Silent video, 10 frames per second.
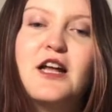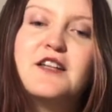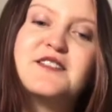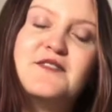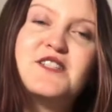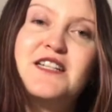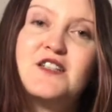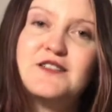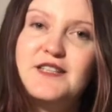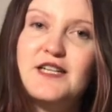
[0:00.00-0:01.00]
17
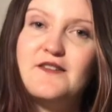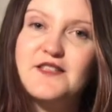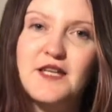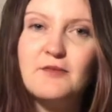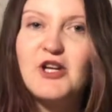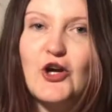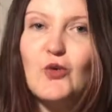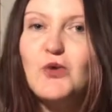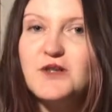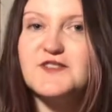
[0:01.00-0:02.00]
years later, the same
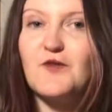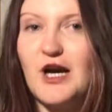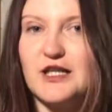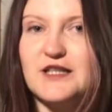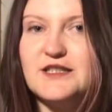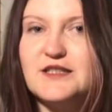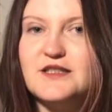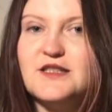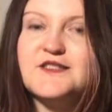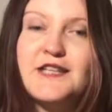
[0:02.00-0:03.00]
girl, Rose Franklin,
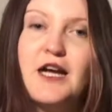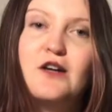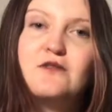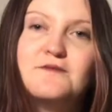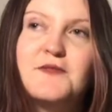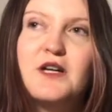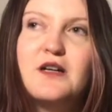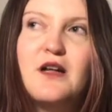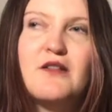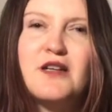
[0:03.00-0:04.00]
is now,
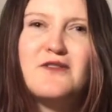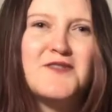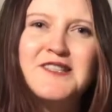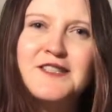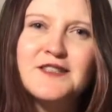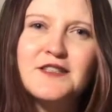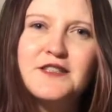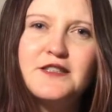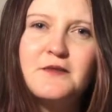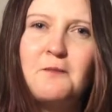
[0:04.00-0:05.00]
I think, a
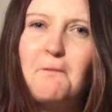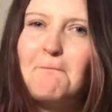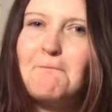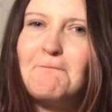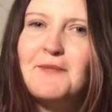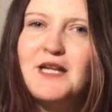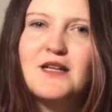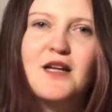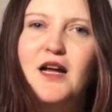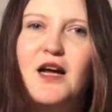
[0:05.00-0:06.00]
physicist.
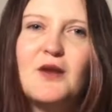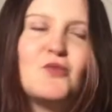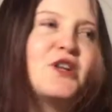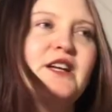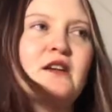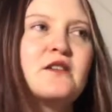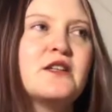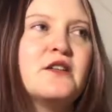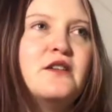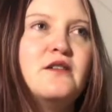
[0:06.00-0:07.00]
I'm really
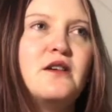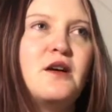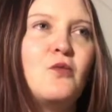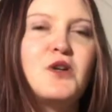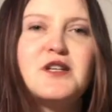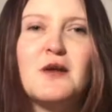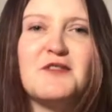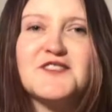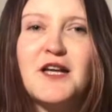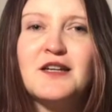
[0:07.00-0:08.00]
unclear what type
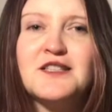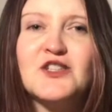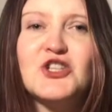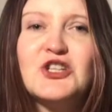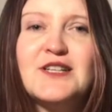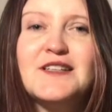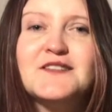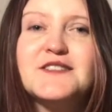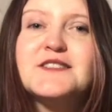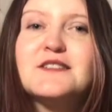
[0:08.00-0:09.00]
of scientist she
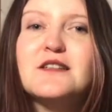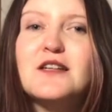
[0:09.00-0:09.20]
is,